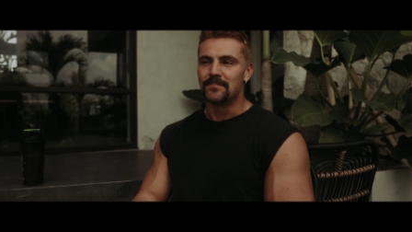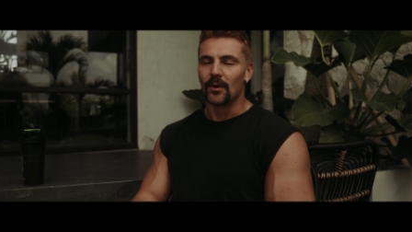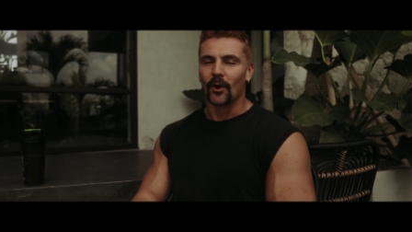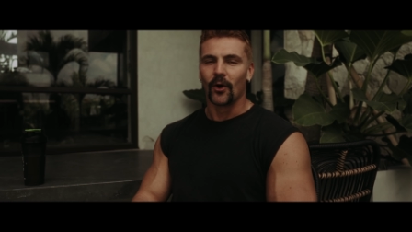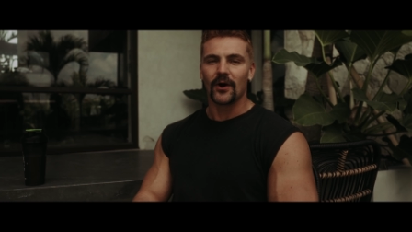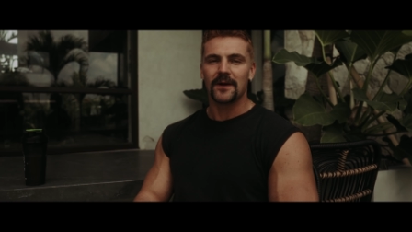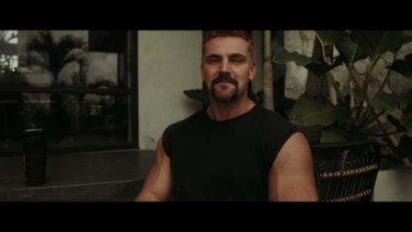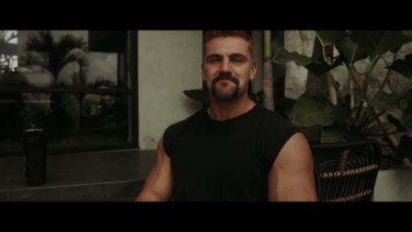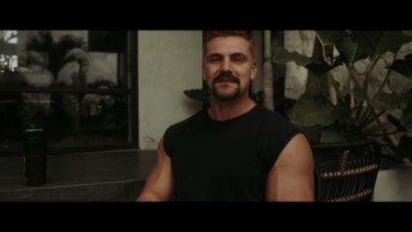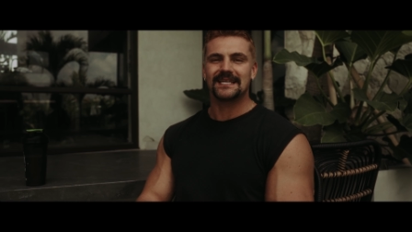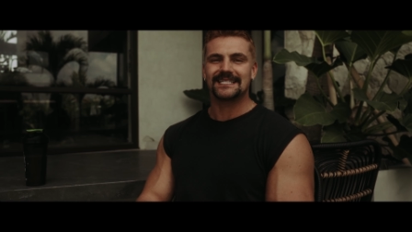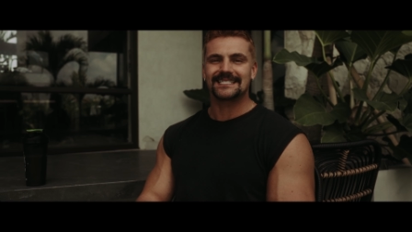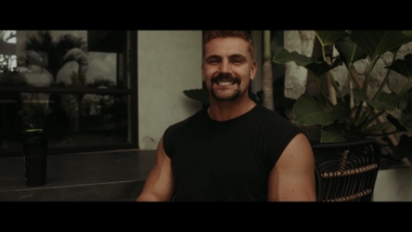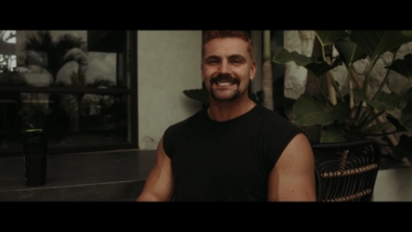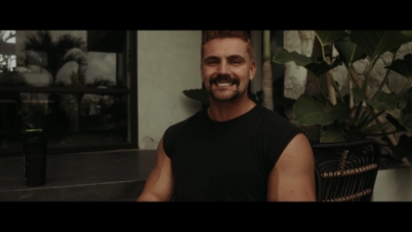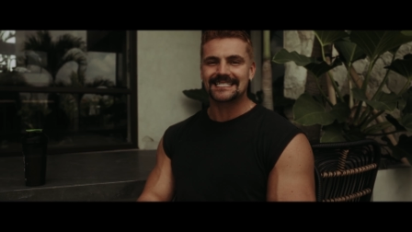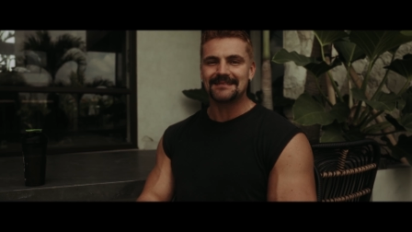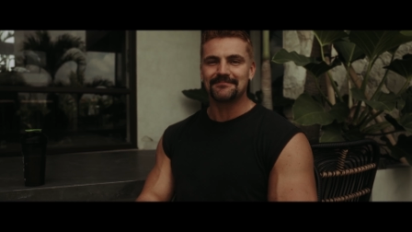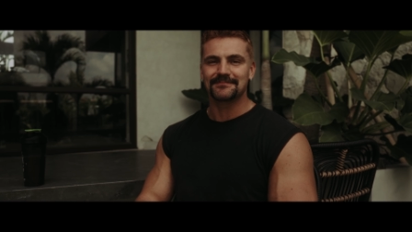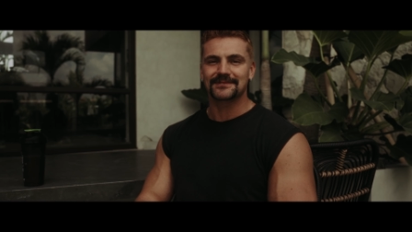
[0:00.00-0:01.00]
But it
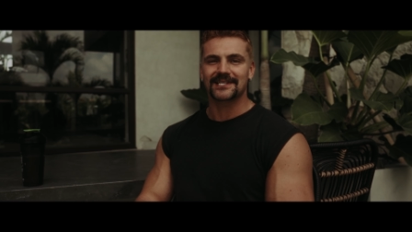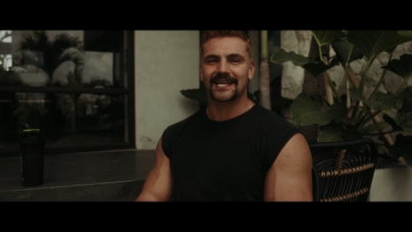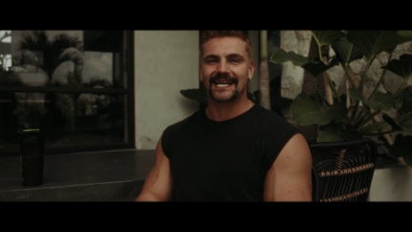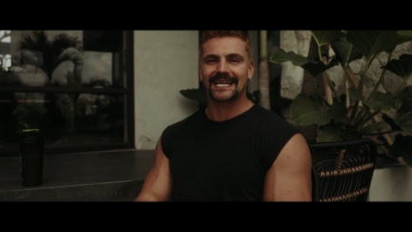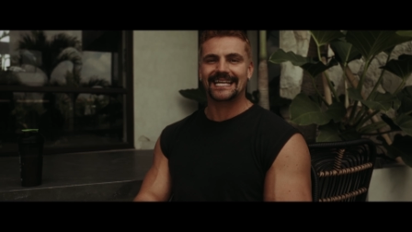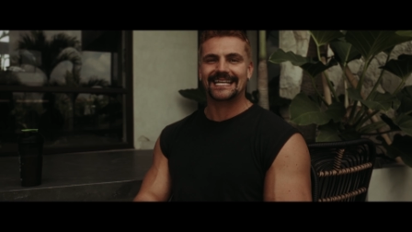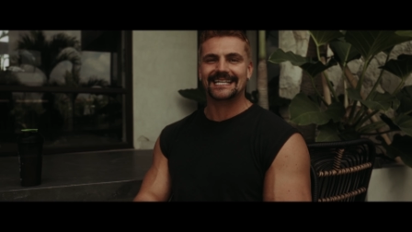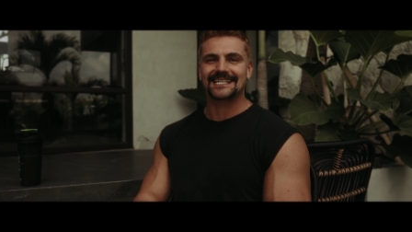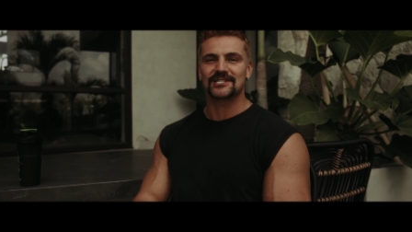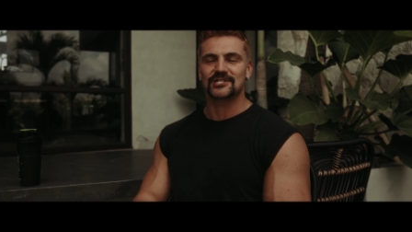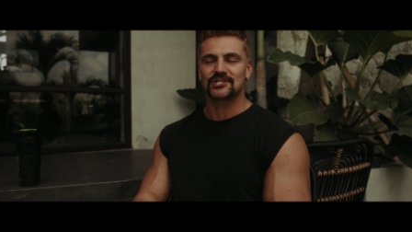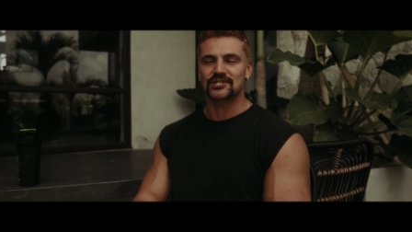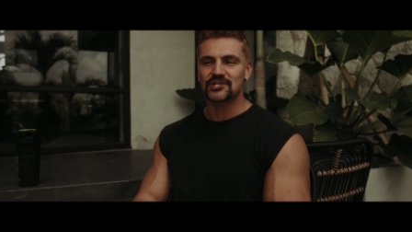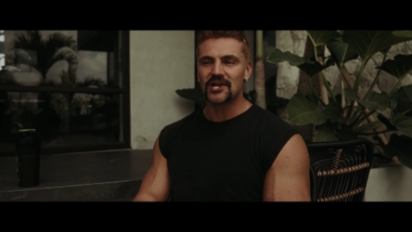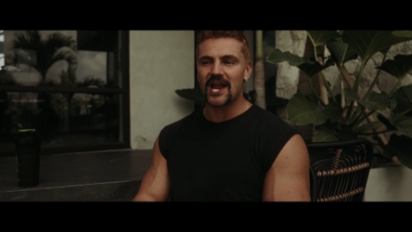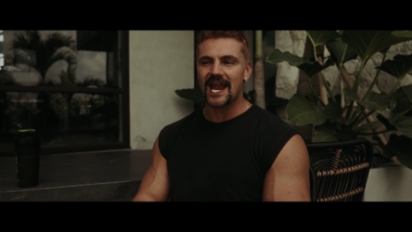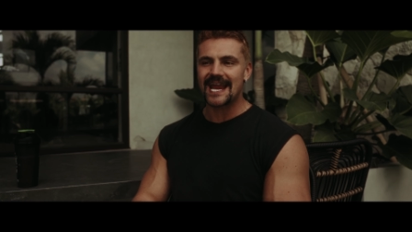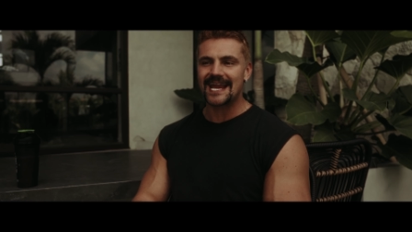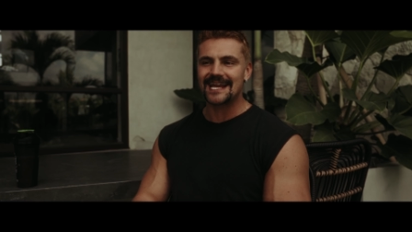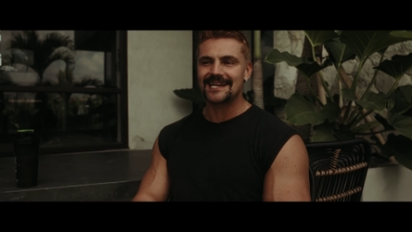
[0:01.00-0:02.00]
seems like
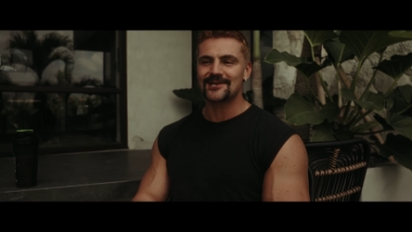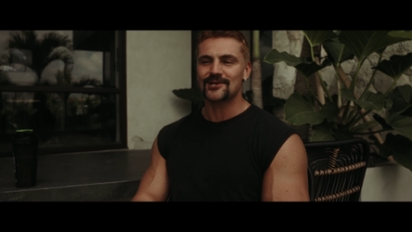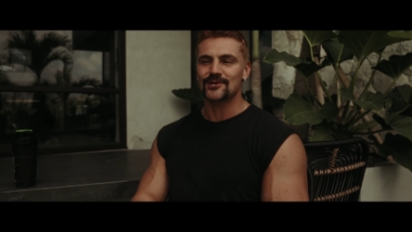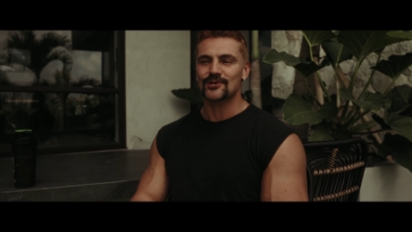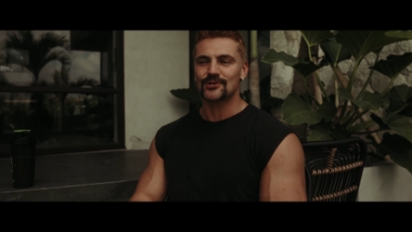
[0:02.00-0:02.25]
Shane